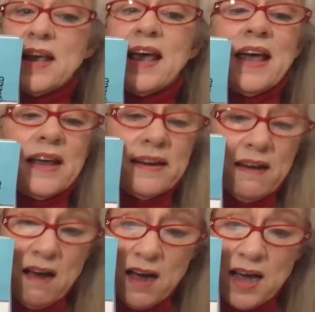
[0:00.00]
and
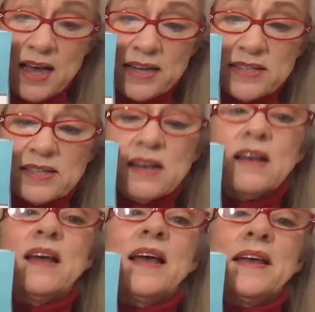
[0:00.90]
hides,
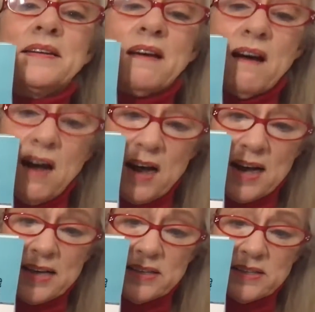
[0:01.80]
and
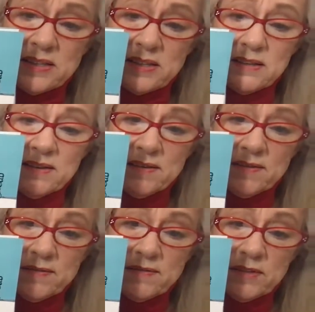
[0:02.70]
hides.
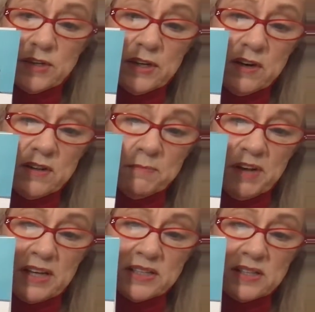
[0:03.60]
Look at all the
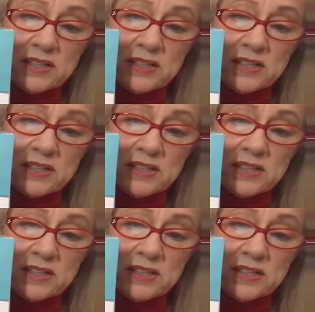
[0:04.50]
places